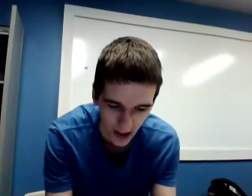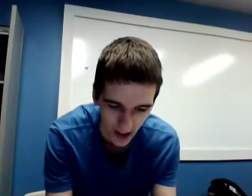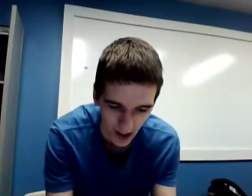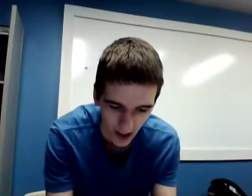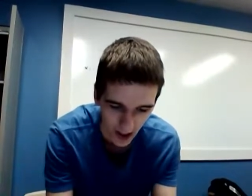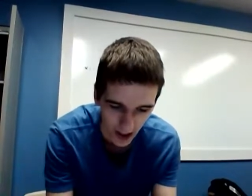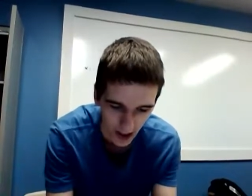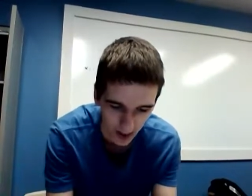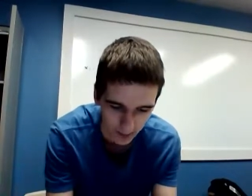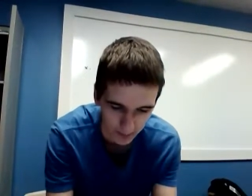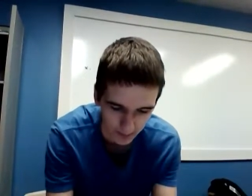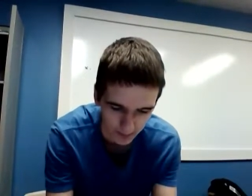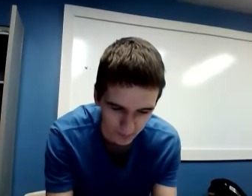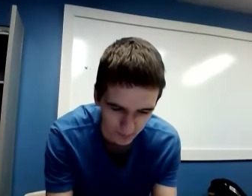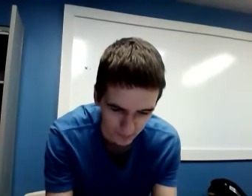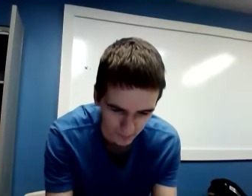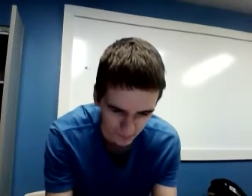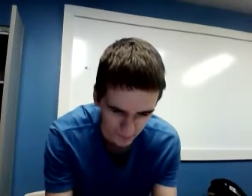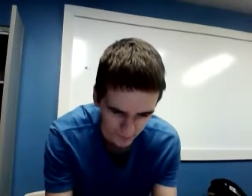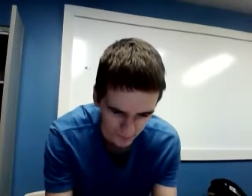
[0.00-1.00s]

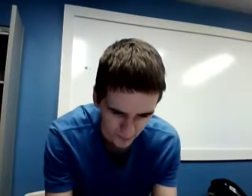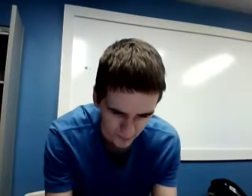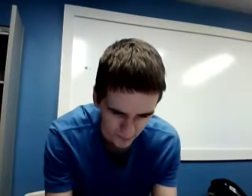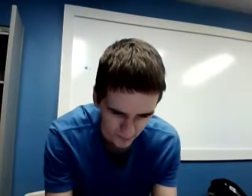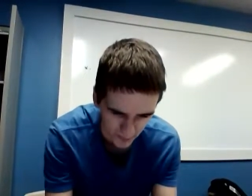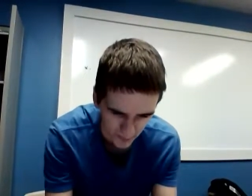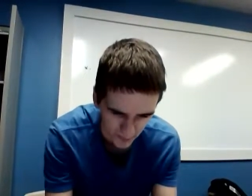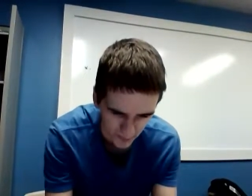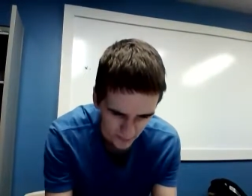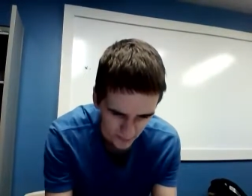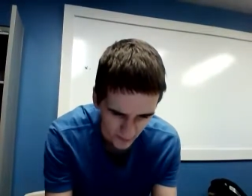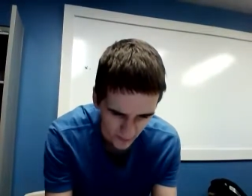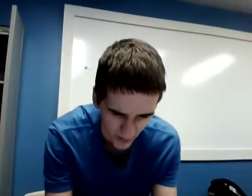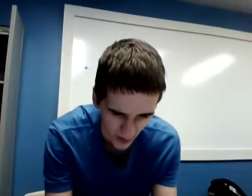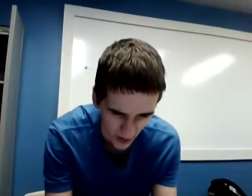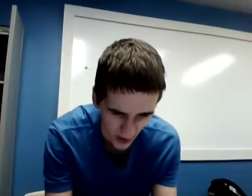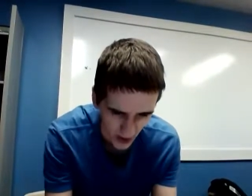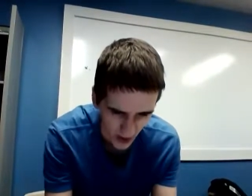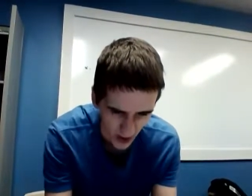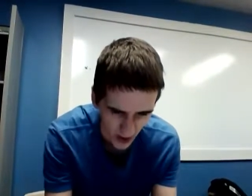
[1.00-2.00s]

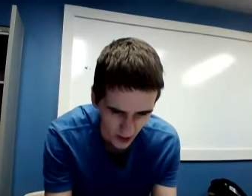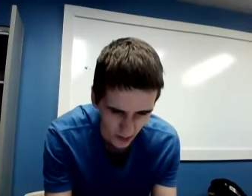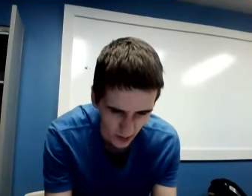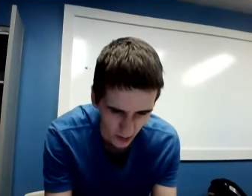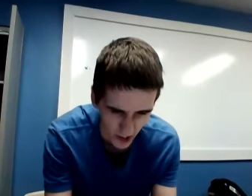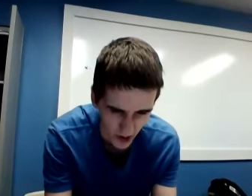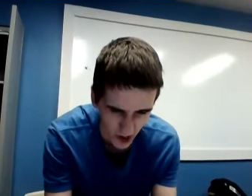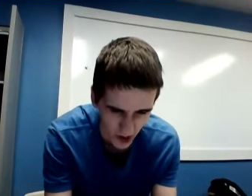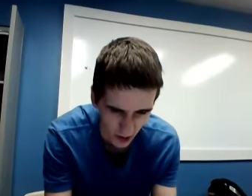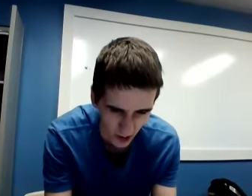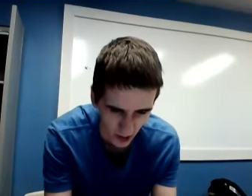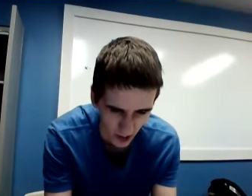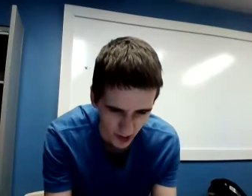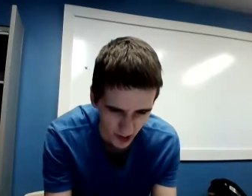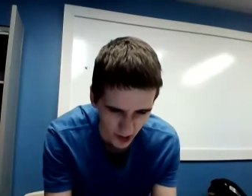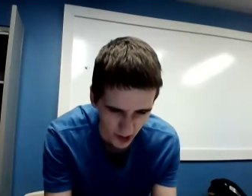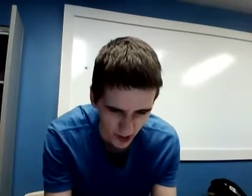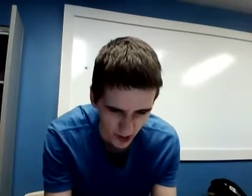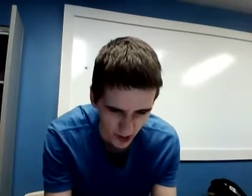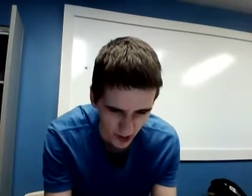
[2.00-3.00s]
And once you
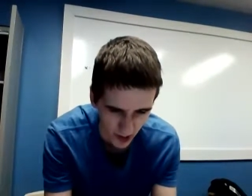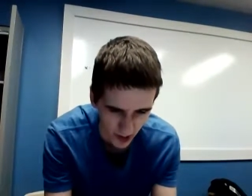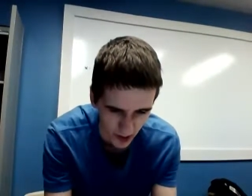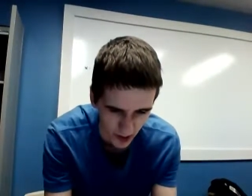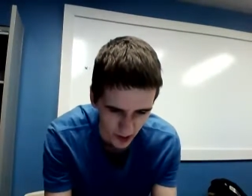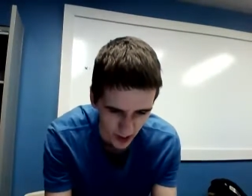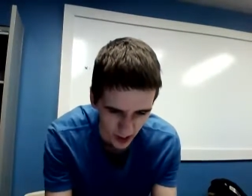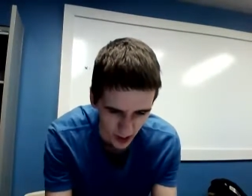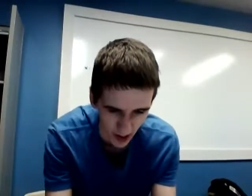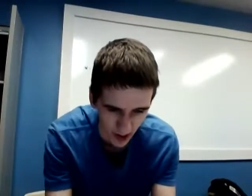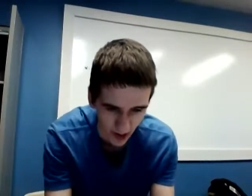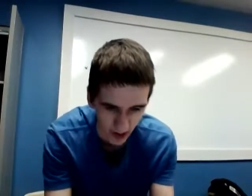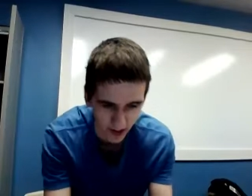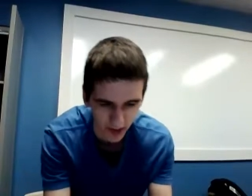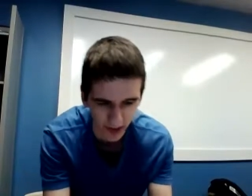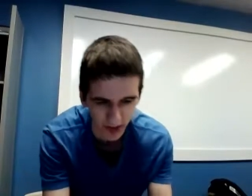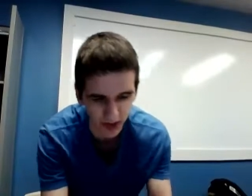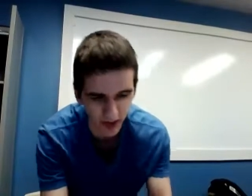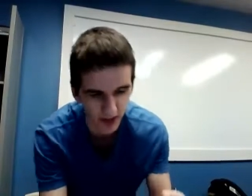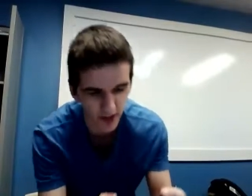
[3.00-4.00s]
register, you
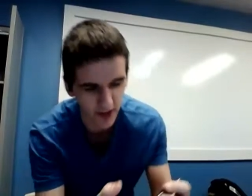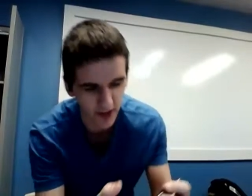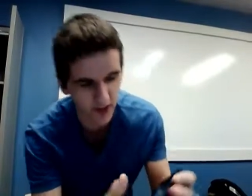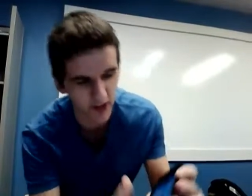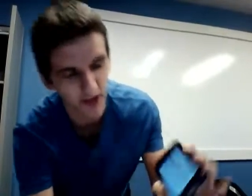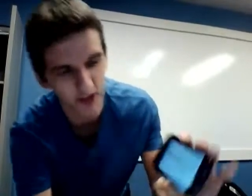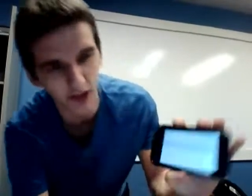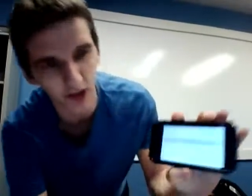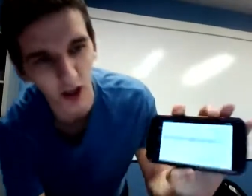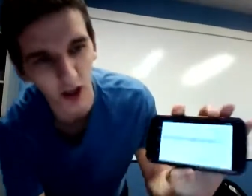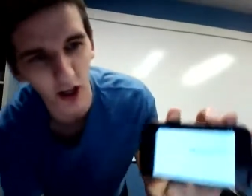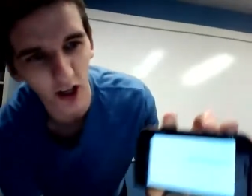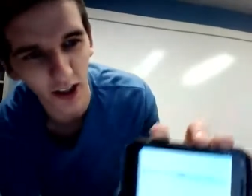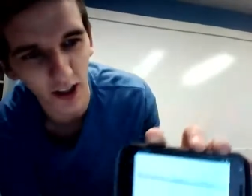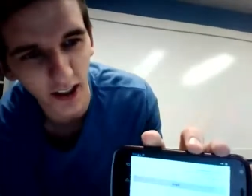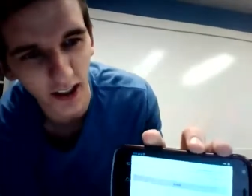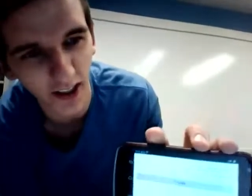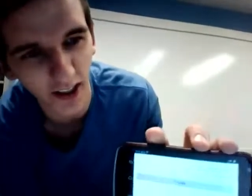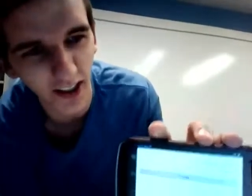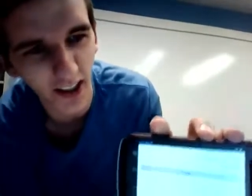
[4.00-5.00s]
just click log
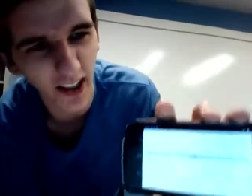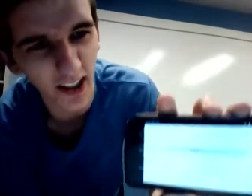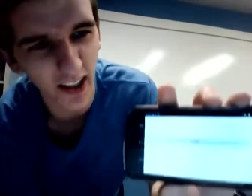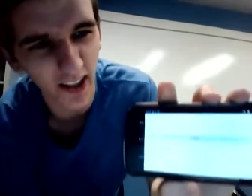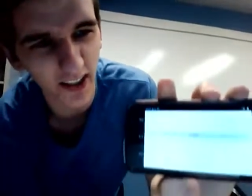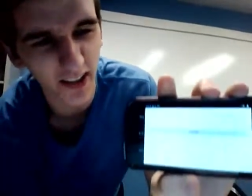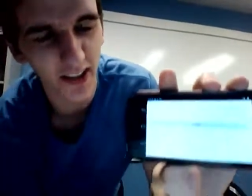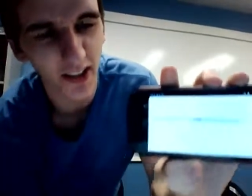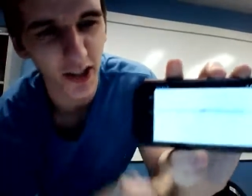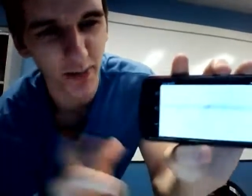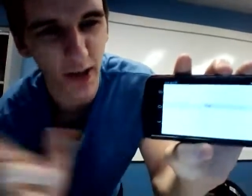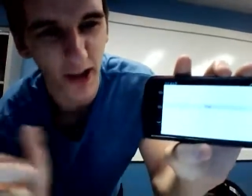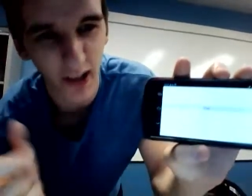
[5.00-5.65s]
in again. It takes you